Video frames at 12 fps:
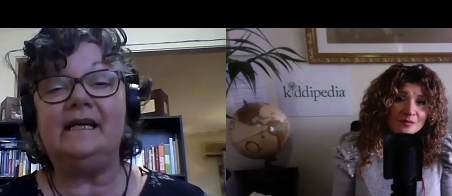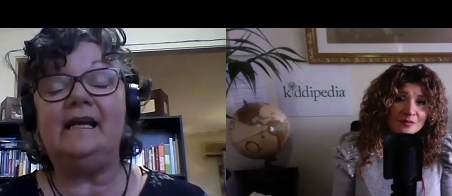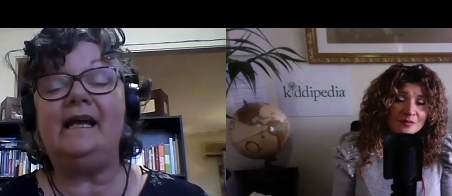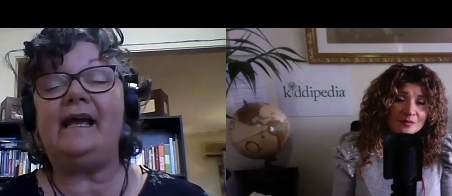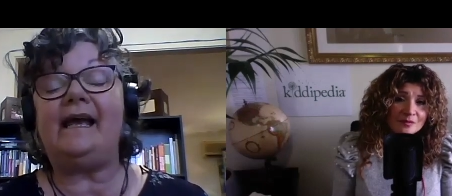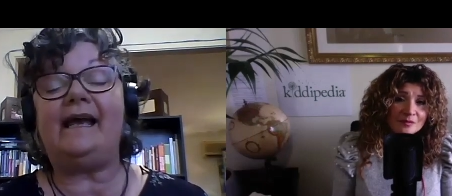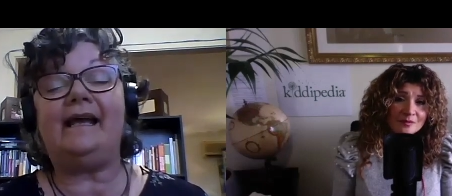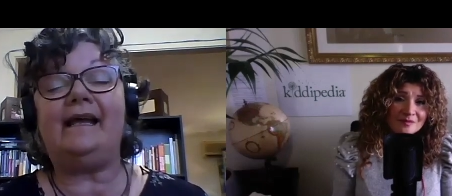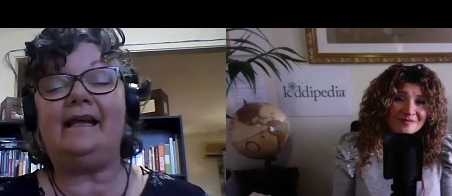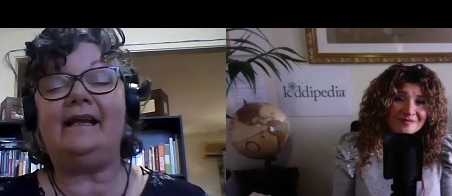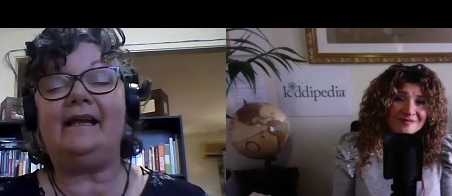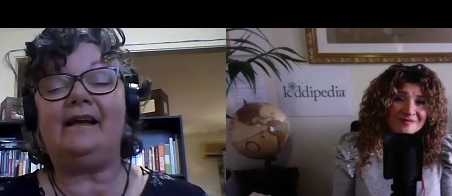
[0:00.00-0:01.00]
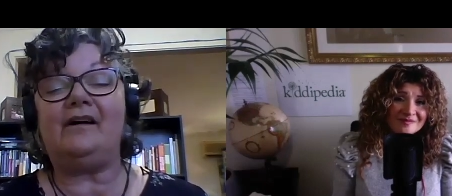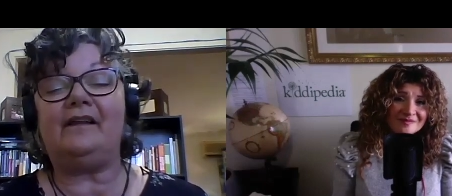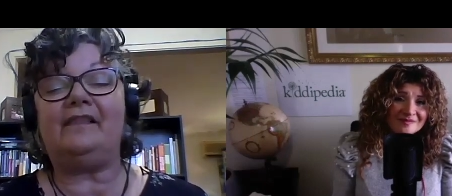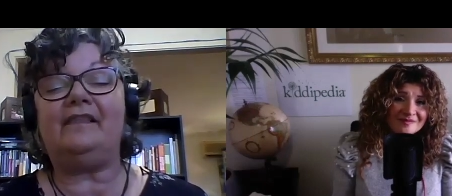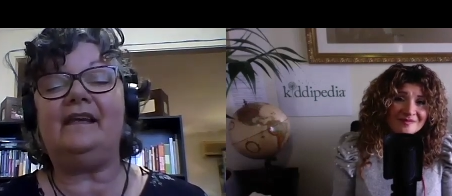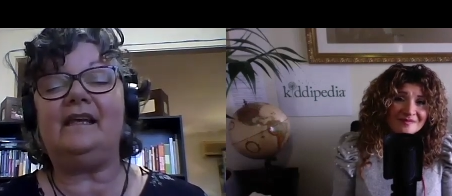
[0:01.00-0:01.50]
Speaker 1: Mm. And I
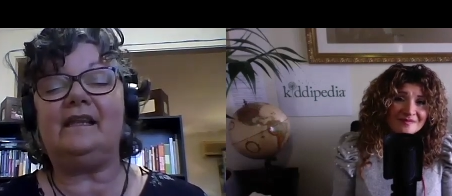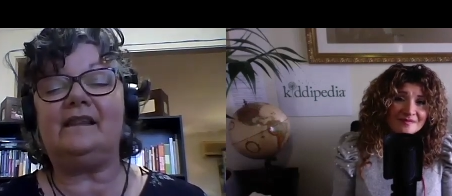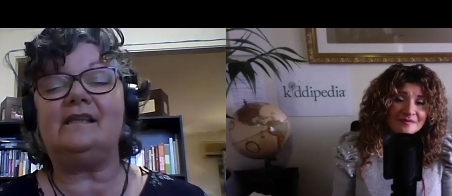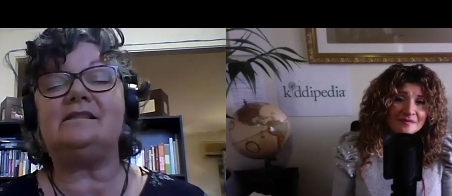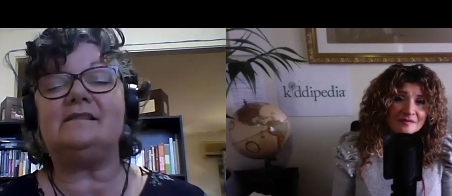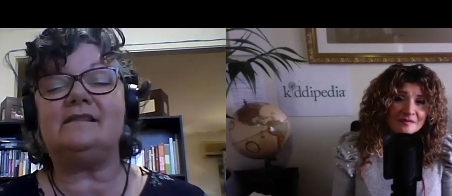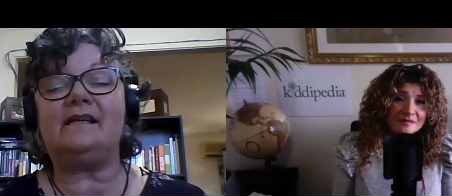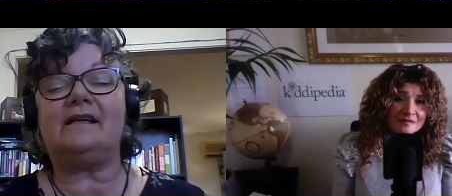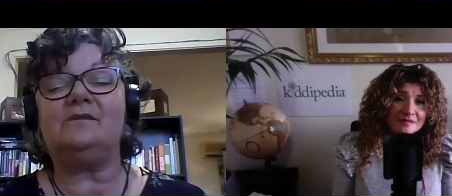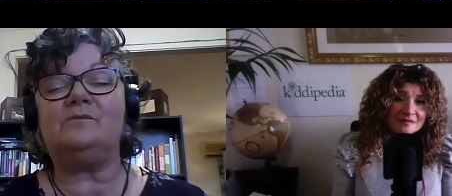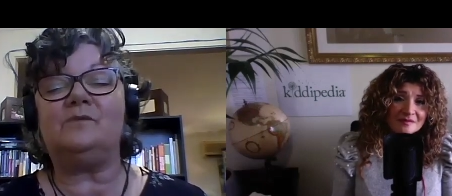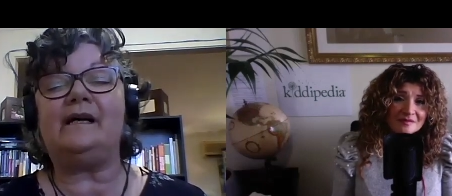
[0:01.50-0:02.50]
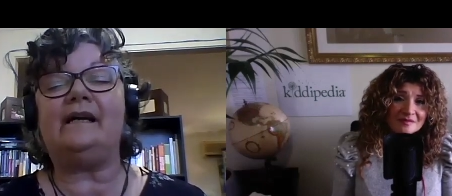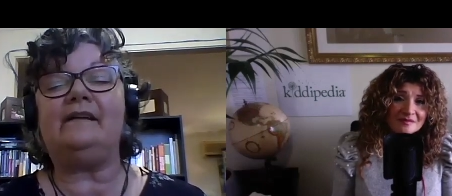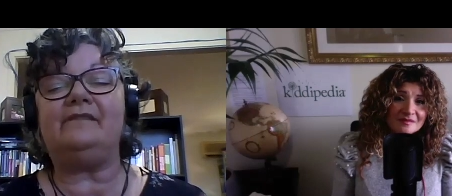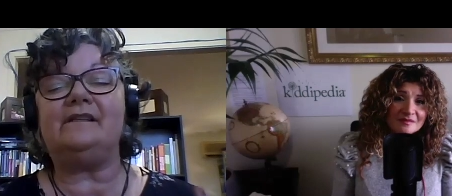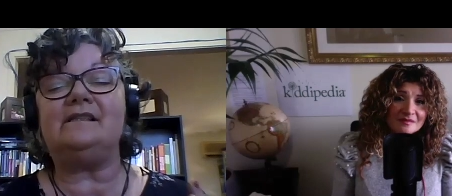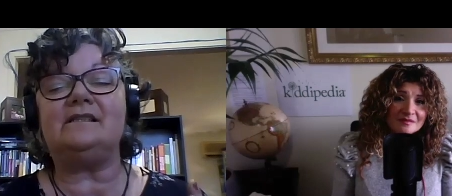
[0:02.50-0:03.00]
think this second wave
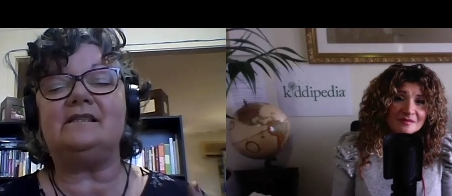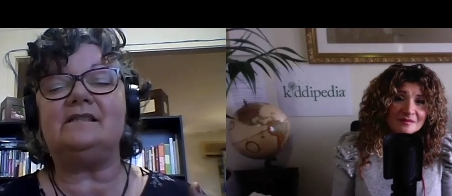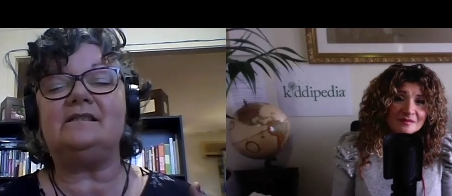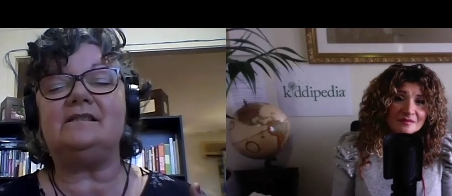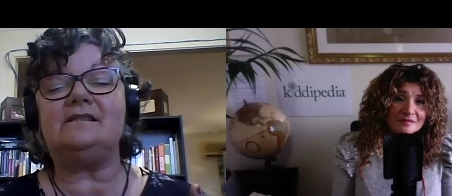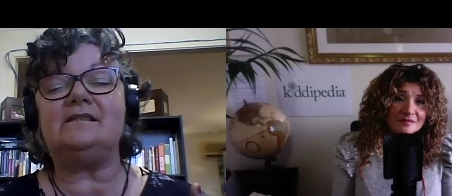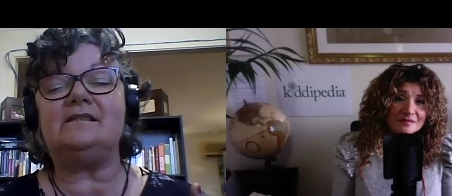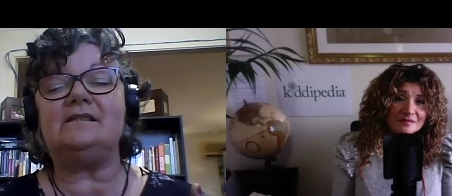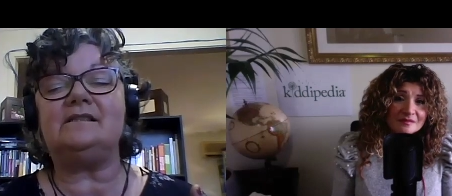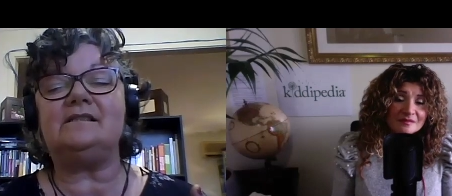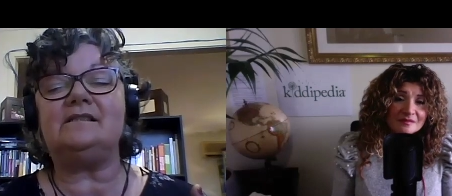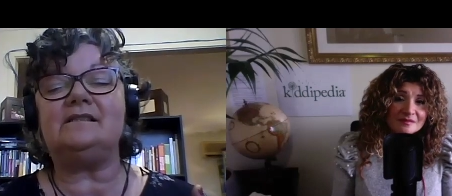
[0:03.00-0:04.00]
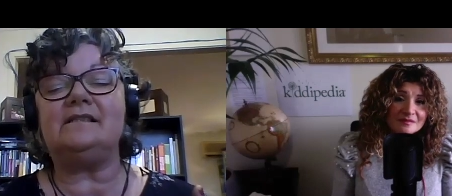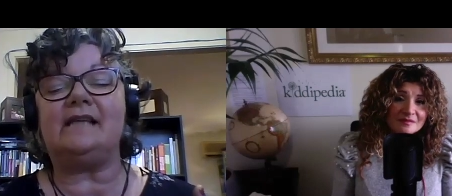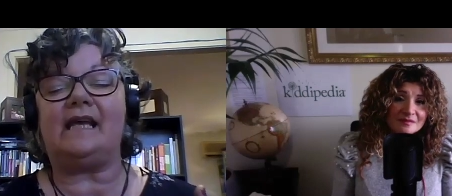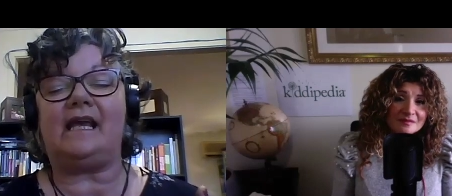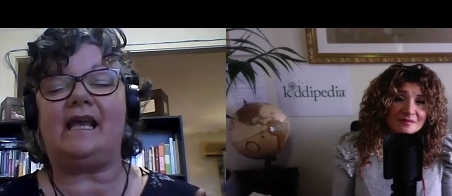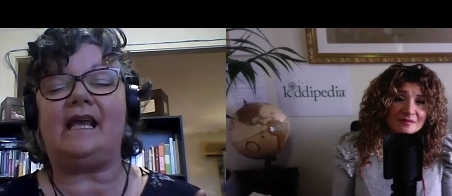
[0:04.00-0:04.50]
is,
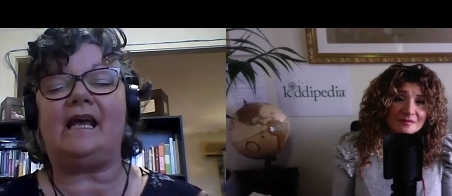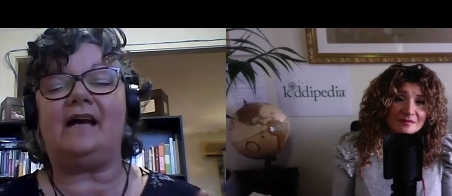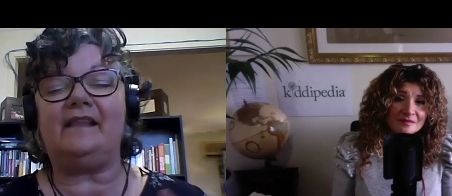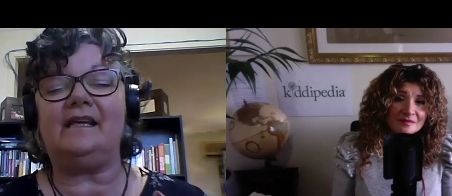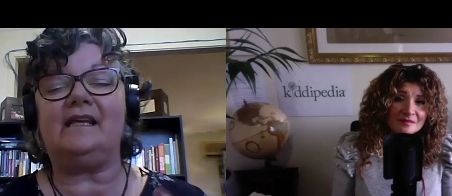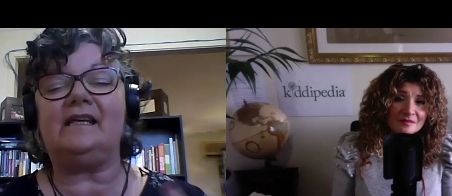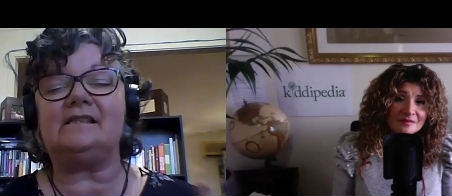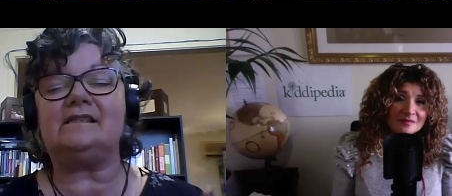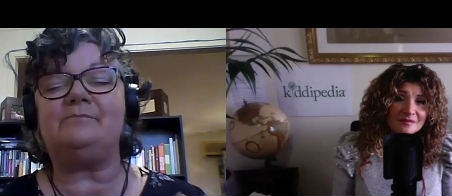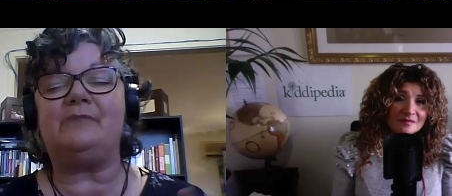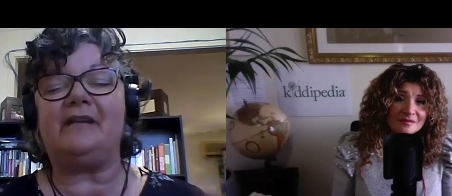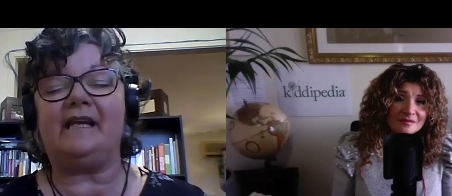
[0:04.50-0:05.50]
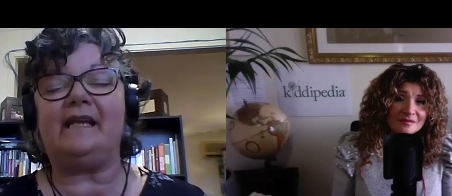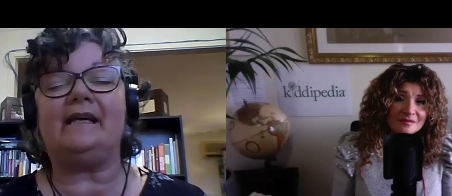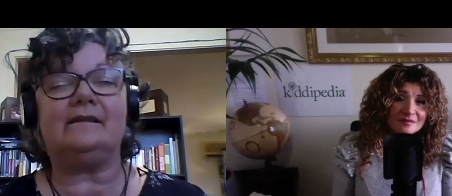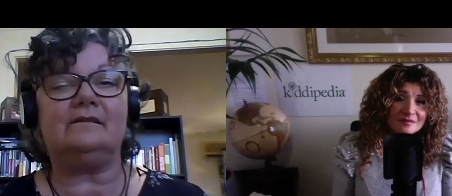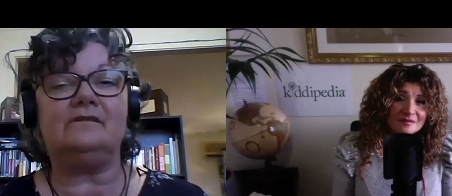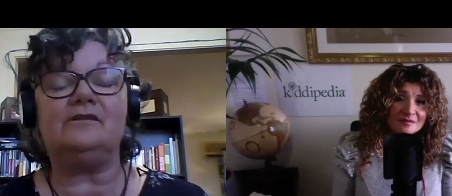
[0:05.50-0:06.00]
yeah, I think it's bringing
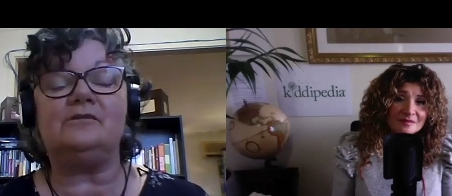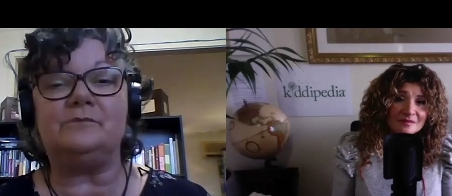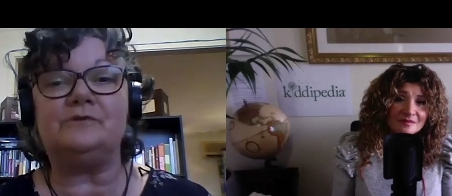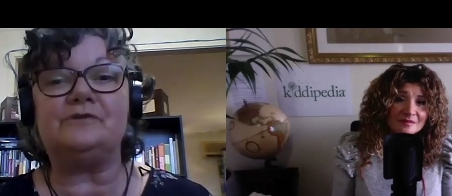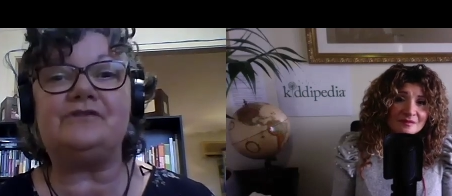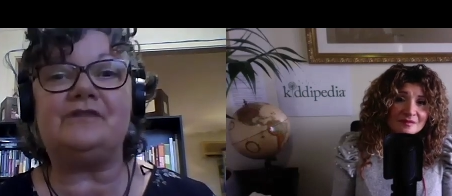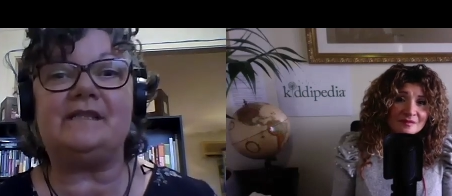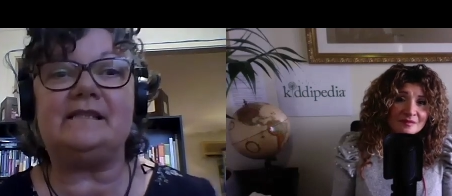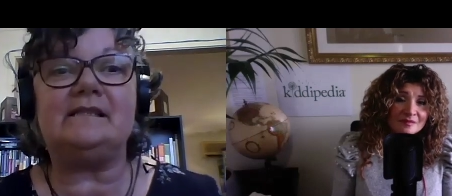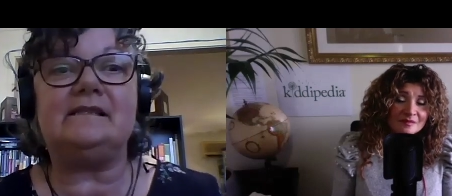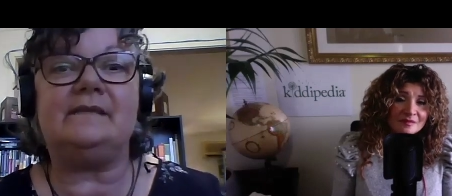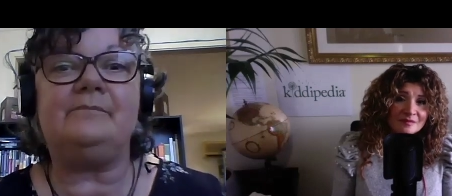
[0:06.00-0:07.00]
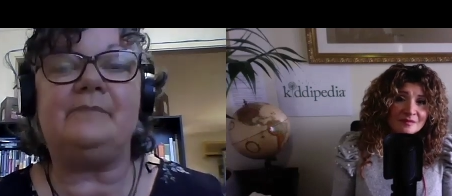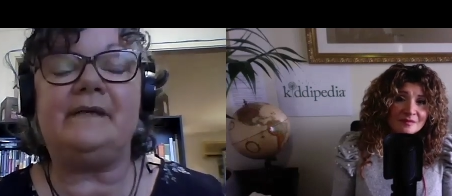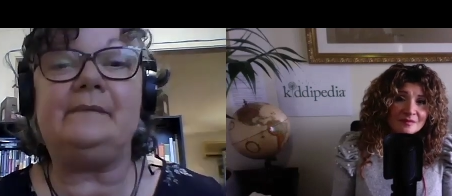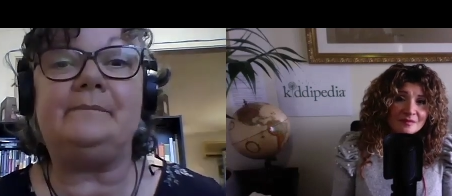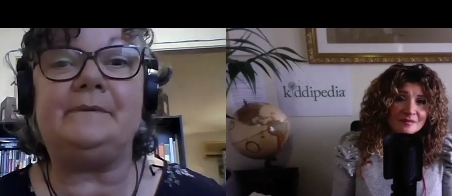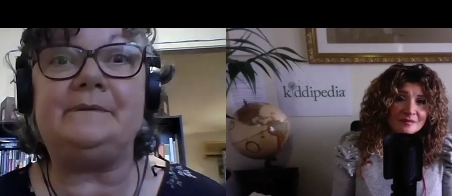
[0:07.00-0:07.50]
out a lot more stresses in
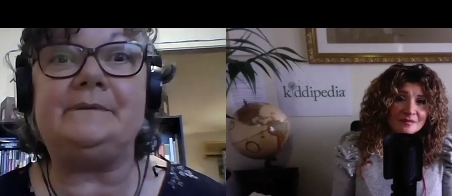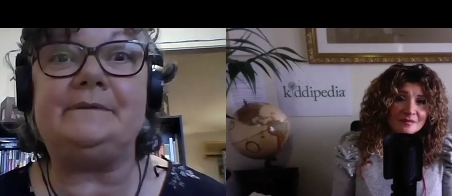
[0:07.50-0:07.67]
people.